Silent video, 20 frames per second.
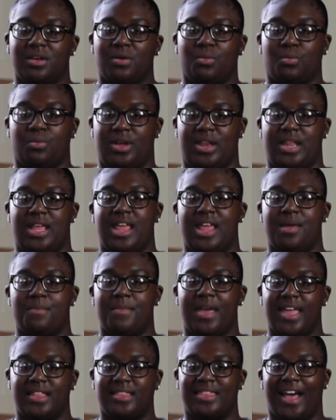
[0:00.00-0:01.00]
when he
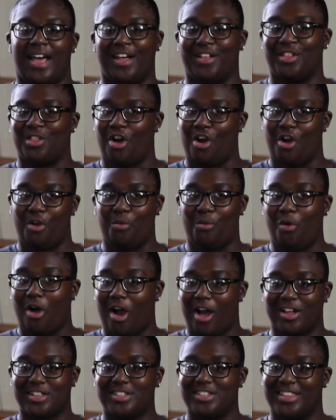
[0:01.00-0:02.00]
made that long
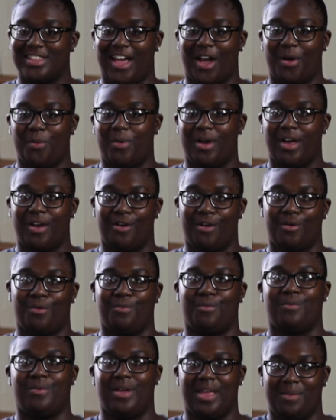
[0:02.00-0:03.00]
walk to that well,
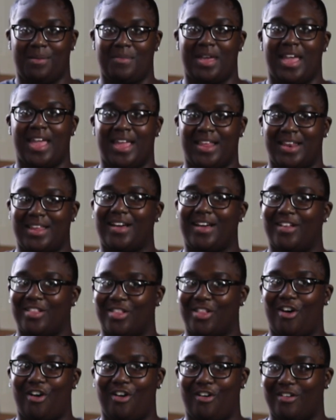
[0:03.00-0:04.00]
we made a
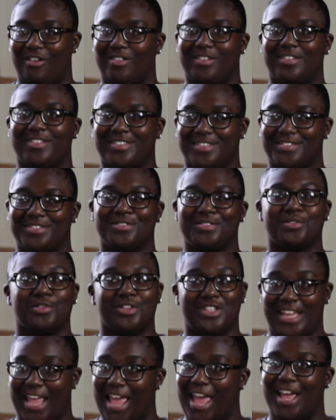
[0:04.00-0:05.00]
long
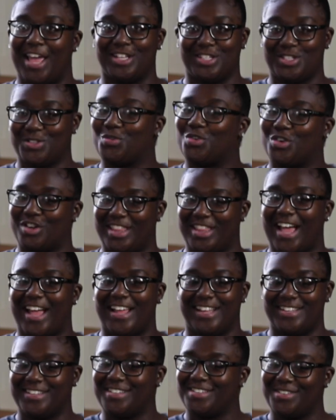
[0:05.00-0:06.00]
dance for
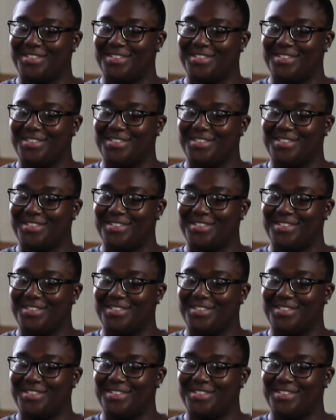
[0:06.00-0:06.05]
that